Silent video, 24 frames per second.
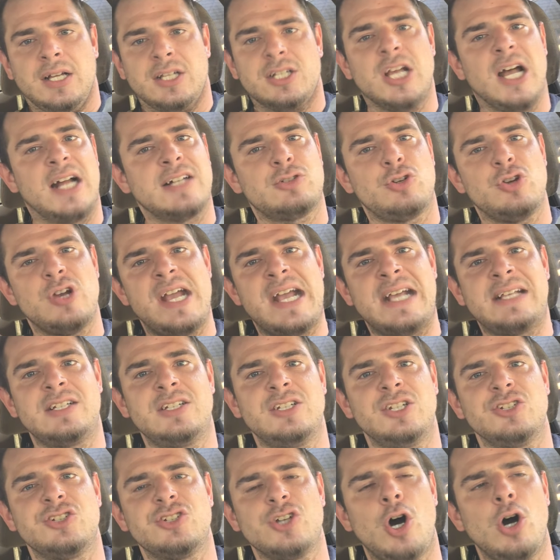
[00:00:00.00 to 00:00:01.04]
God
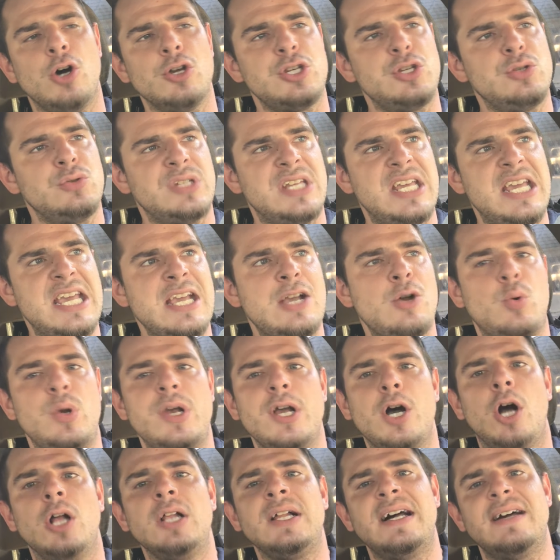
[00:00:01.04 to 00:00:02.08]
created us all unique. We
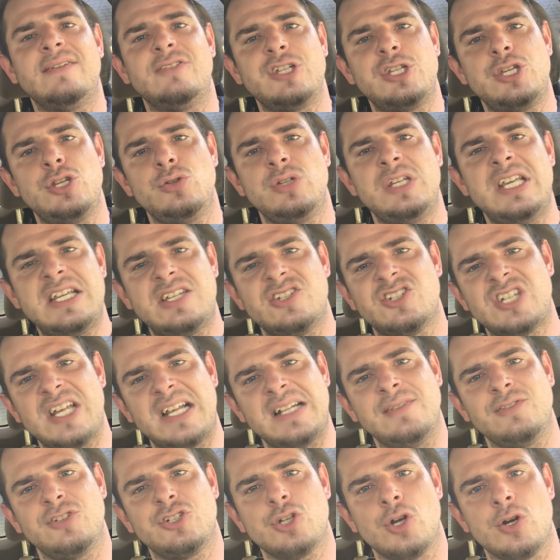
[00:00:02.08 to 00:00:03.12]
all have a unique
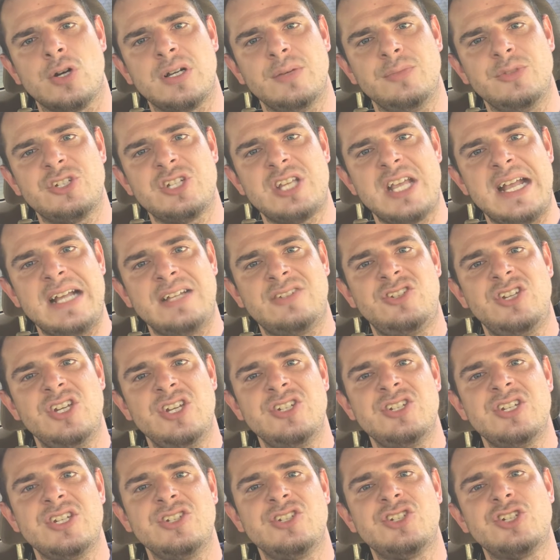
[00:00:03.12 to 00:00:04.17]
set of
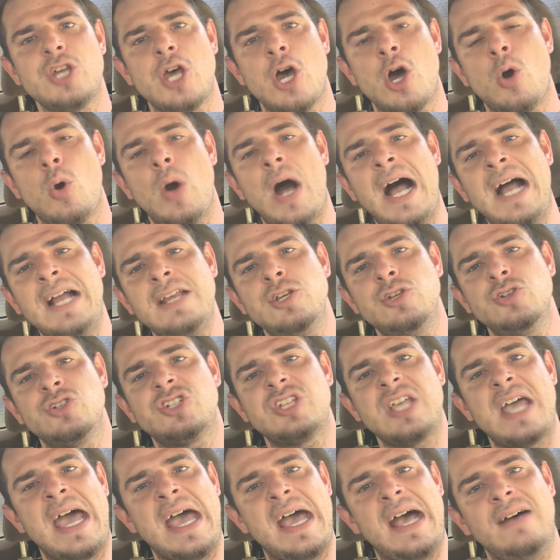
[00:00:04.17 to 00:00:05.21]
circumstances. And so I used
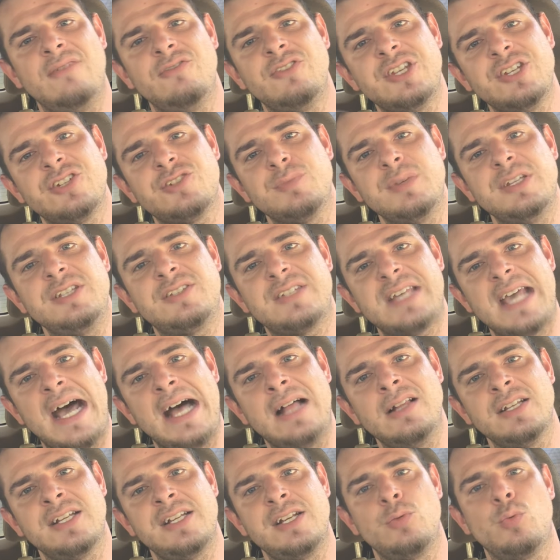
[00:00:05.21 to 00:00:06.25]
to have this
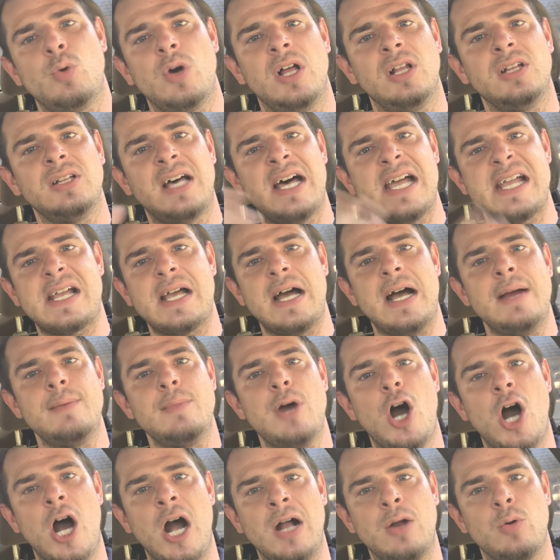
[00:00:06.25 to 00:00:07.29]
mentality, well, like, I'm
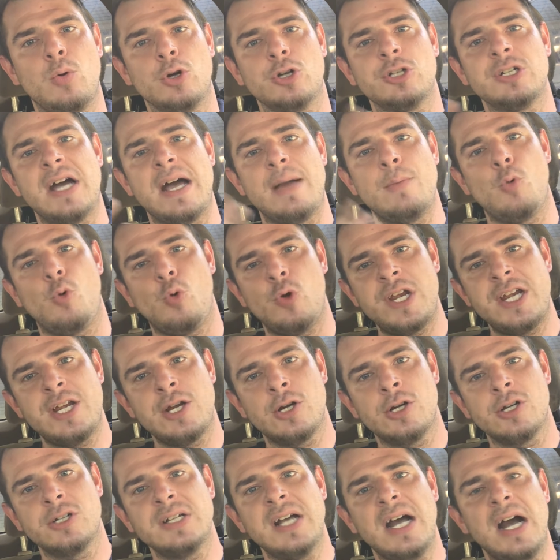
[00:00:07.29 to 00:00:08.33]
awkward, I'm
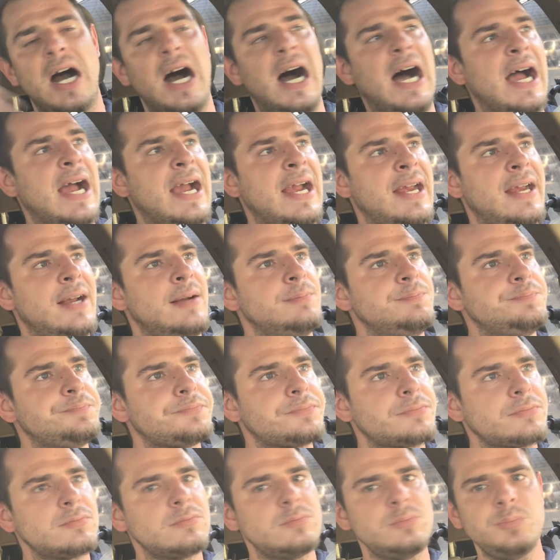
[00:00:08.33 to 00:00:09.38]
weird,
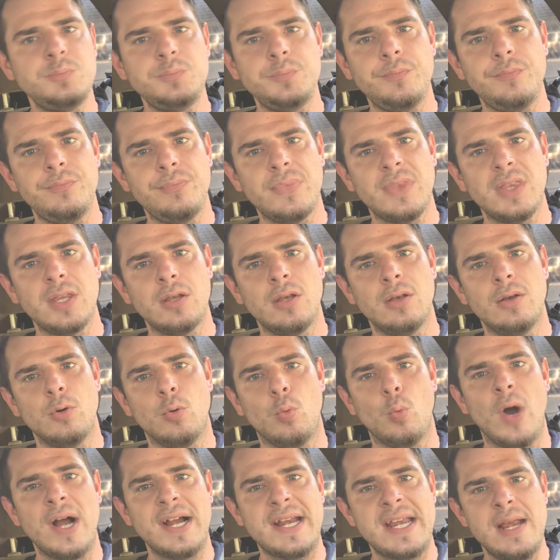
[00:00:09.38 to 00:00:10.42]

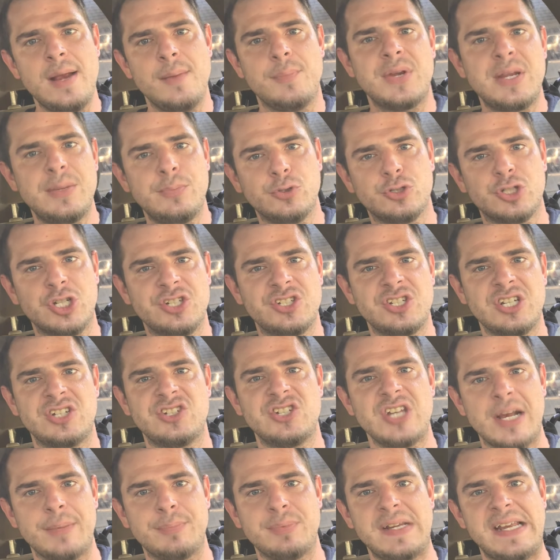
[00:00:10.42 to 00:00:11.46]
why can't people just
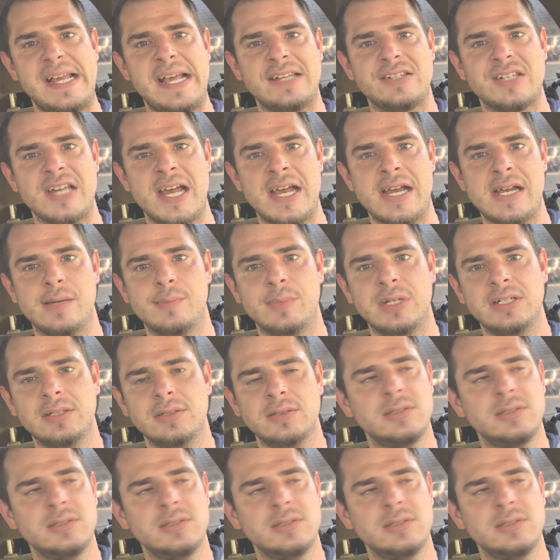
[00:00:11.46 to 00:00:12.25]
accept me as I am?